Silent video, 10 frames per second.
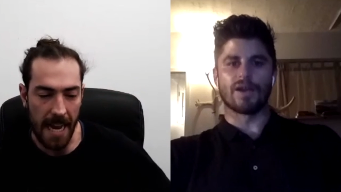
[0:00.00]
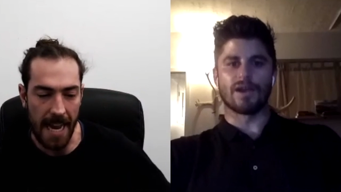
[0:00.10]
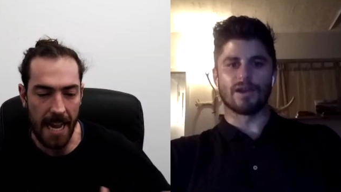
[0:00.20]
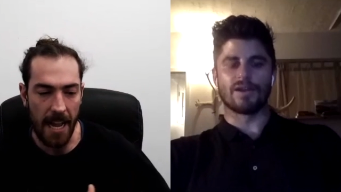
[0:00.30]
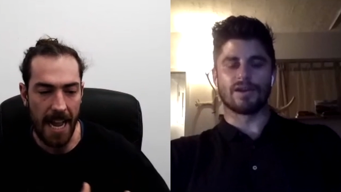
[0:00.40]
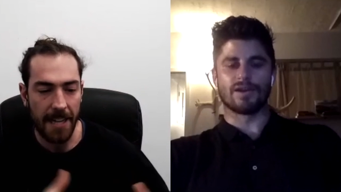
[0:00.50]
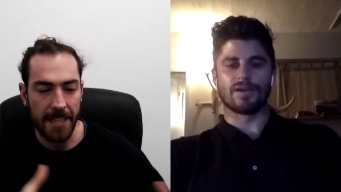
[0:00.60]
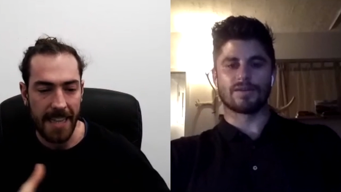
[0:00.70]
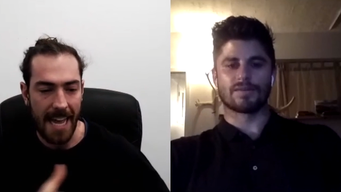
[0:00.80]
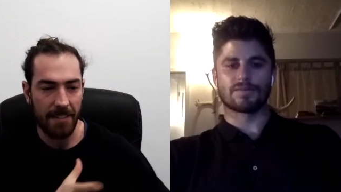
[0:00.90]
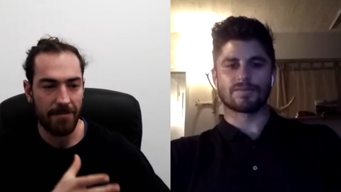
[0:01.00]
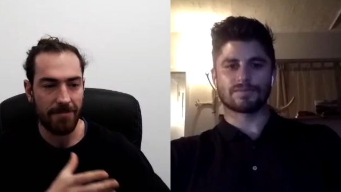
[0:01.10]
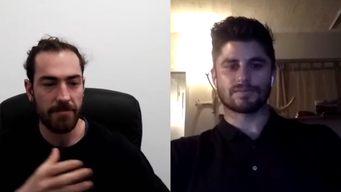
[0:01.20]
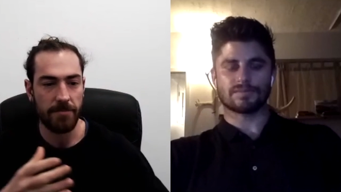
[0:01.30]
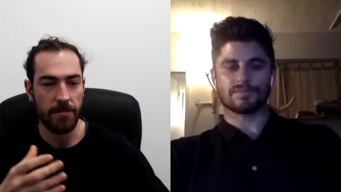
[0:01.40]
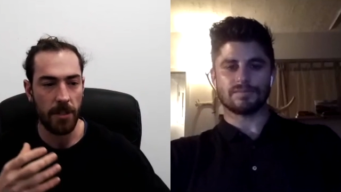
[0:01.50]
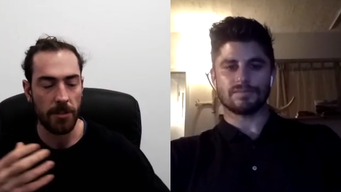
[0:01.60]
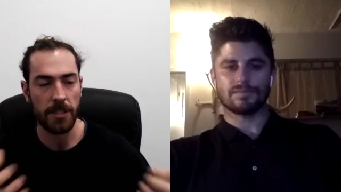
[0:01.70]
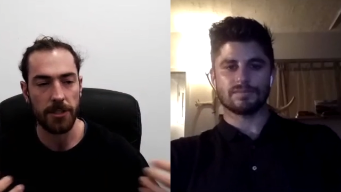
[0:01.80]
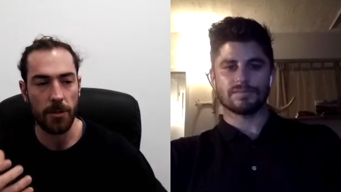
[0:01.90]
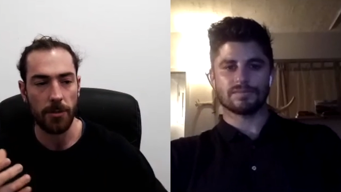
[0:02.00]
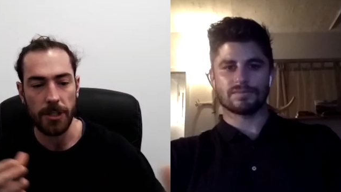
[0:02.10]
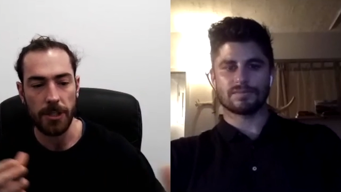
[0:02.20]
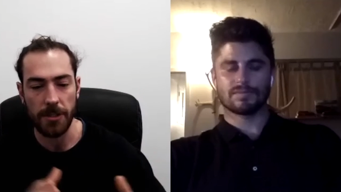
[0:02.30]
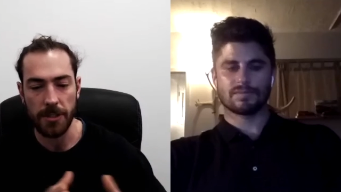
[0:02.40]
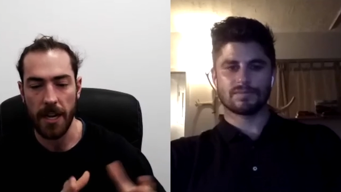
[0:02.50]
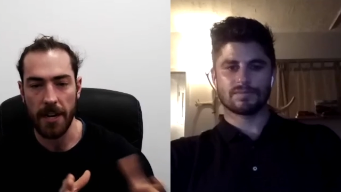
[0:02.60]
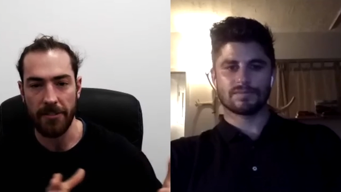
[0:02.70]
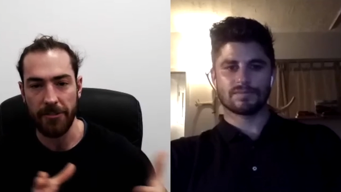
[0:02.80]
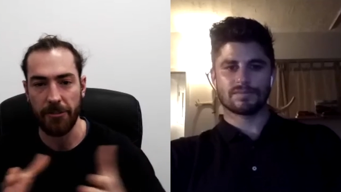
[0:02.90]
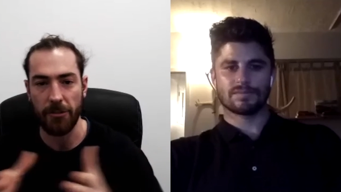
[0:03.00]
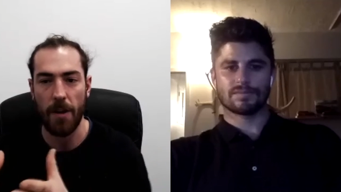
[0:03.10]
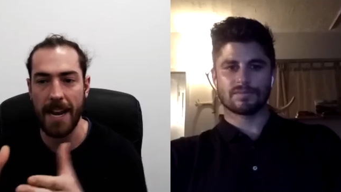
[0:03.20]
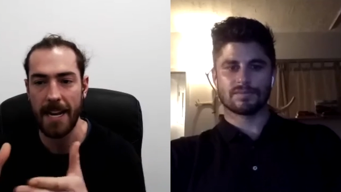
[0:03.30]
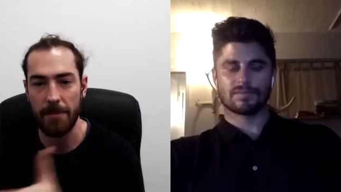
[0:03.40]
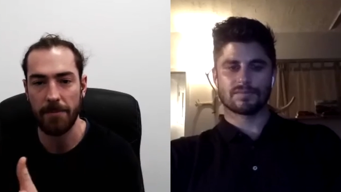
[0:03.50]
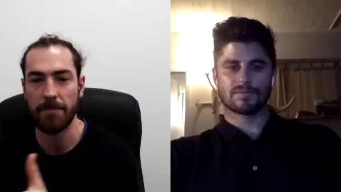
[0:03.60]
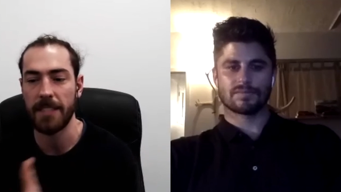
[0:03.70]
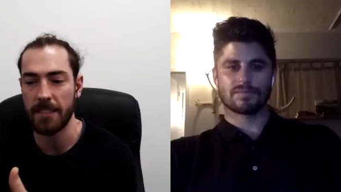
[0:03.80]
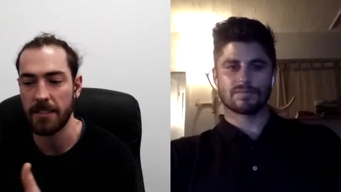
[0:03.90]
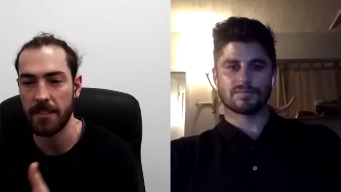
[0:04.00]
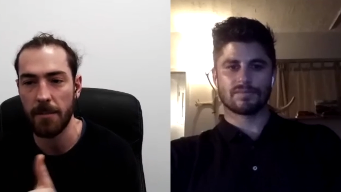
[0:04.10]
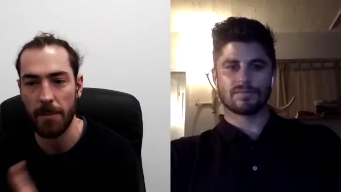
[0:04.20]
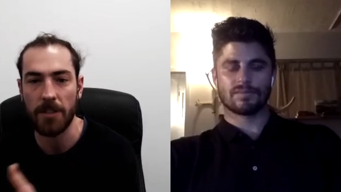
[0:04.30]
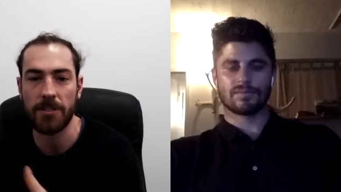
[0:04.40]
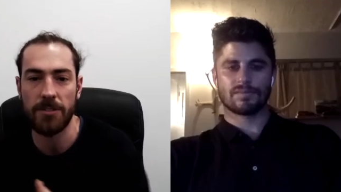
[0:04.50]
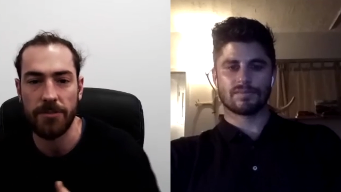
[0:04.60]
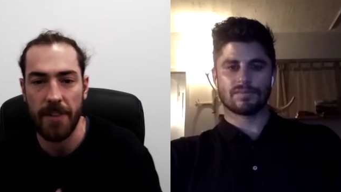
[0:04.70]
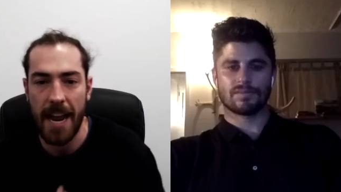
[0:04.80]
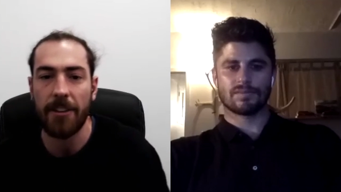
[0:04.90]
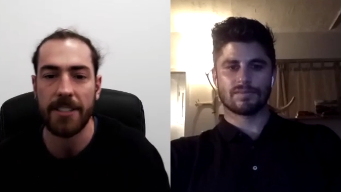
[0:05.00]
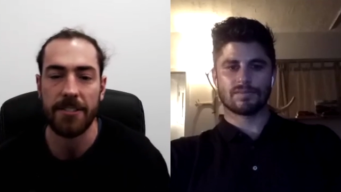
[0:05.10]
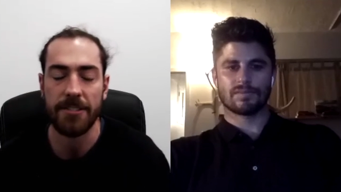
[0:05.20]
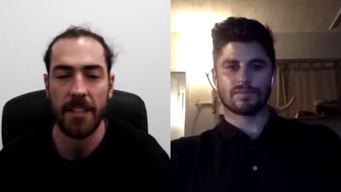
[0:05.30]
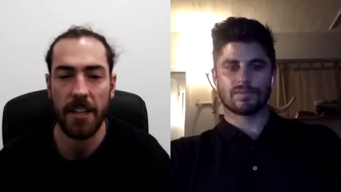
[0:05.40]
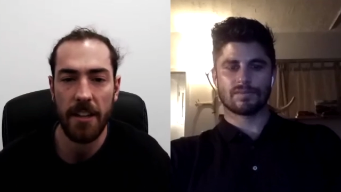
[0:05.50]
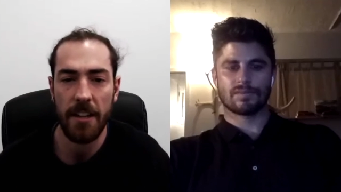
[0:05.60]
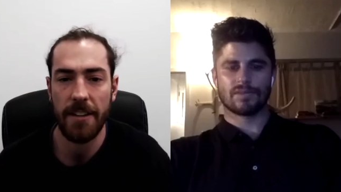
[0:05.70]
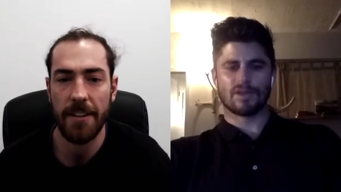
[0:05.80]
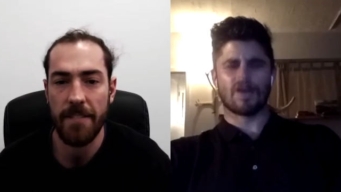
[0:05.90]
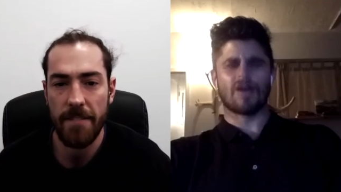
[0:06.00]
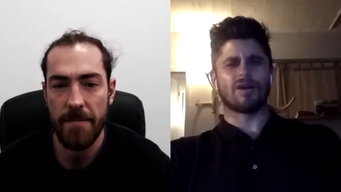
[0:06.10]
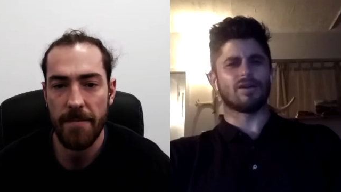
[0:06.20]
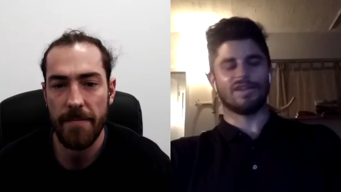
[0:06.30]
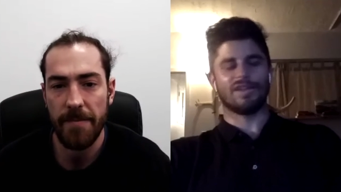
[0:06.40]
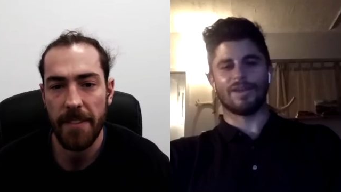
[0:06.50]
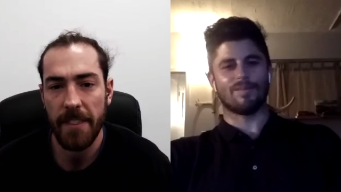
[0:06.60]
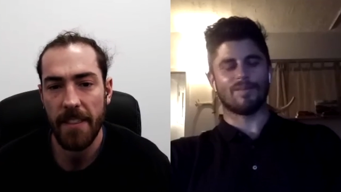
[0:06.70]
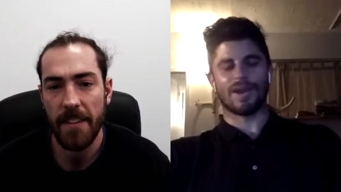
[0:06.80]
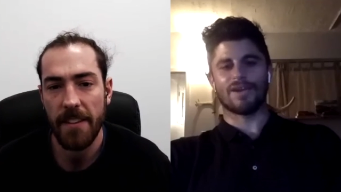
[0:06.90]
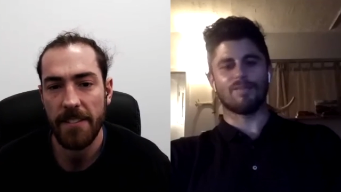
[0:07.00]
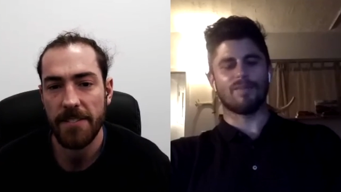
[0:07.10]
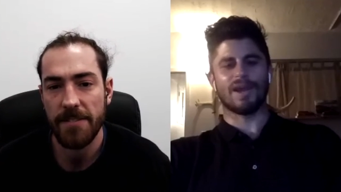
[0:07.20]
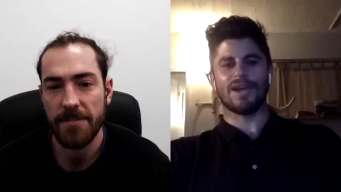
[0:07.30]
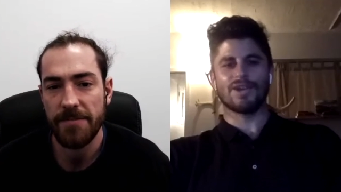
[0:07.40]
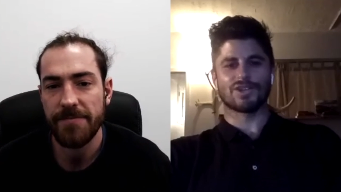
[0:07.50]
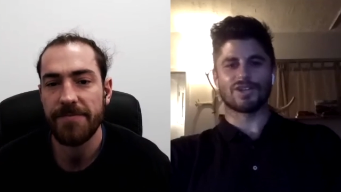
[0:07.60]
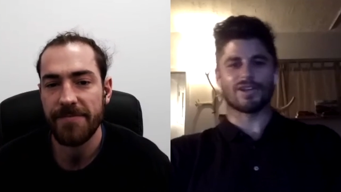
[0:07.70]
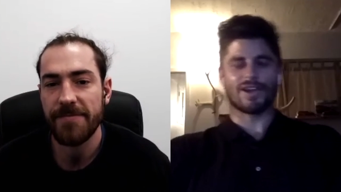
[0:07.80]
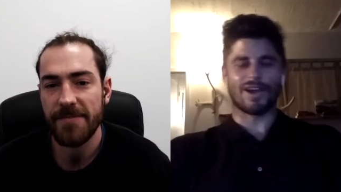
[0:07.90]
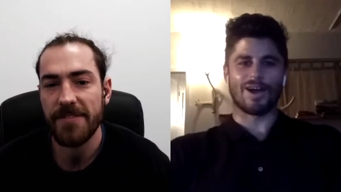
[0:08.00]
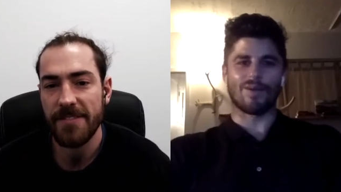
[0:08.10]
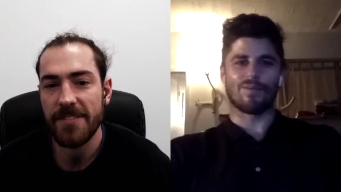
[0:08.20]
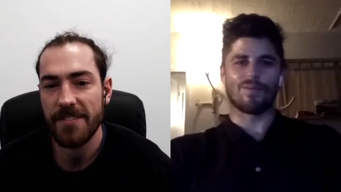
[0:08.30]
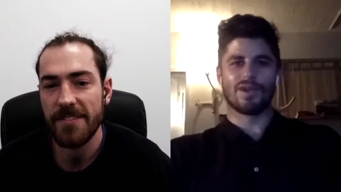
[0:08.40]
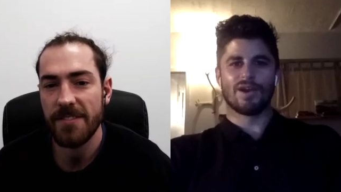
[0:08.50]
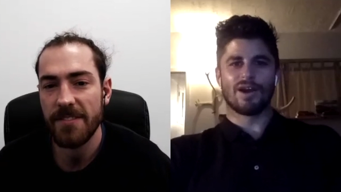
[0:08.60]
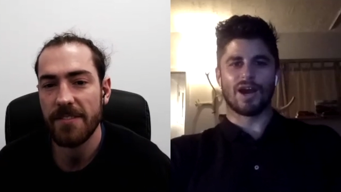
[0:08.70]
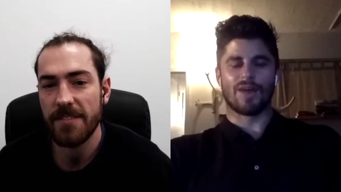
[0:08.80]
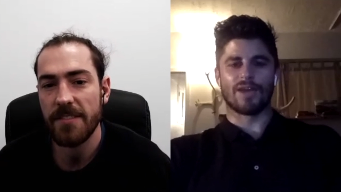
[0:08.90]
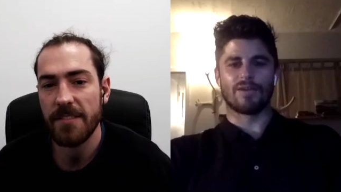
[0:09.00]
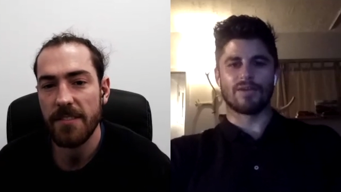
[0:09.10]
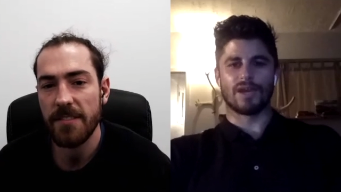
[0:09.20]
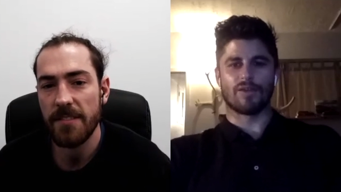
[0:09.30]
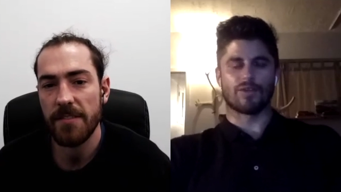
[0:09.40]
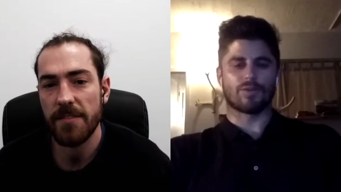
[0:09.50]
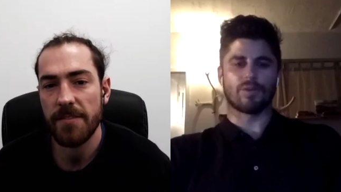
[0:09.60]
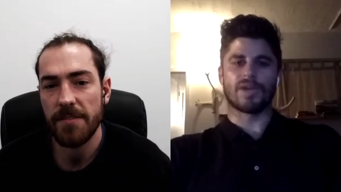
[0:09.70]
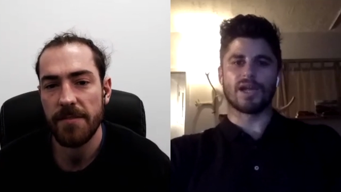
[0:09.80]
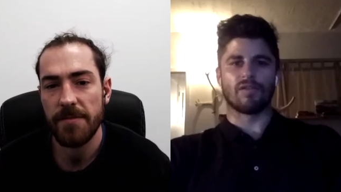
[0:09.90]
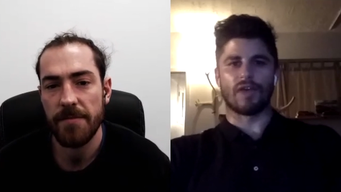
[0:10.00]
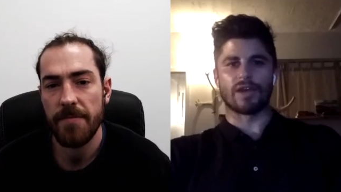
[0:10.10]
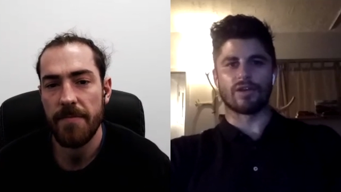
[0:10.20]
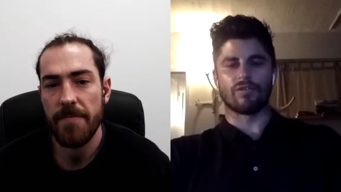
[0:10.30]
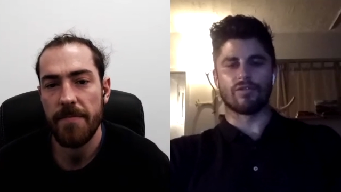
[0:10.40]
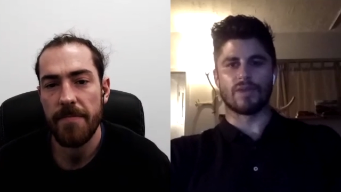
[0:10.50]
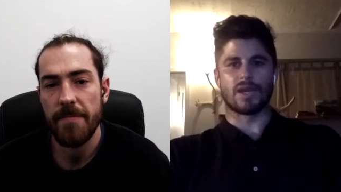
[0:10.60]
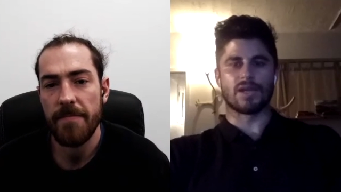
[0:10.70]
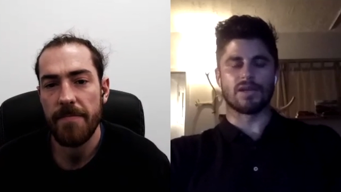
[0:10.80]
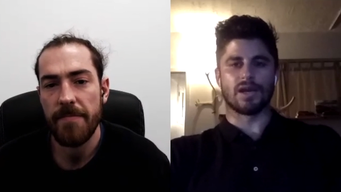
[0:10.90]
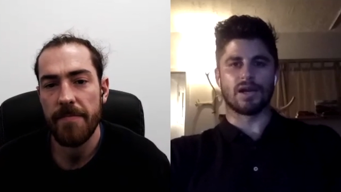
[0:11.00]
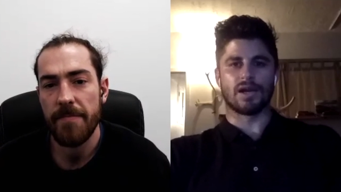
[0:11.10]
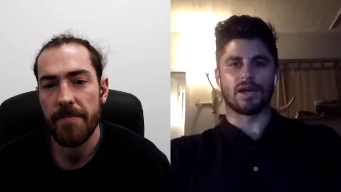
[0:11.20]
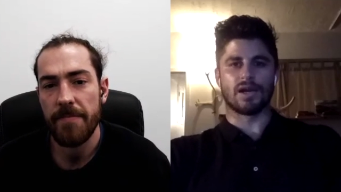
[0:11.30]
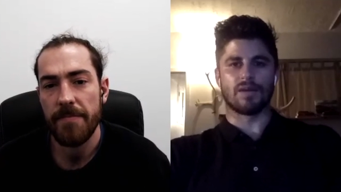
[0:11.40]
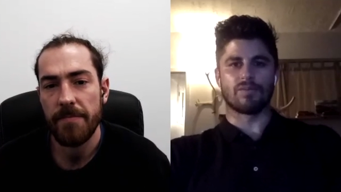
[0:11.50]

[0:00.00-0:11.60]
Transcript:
Speaker 1: how, yeah. how, did that those external cues kind of frame this compulsive narrative?
Speaker 2: Oh yeah, ma- majorly. Um, I mean, and it was probably elevated for me um, to a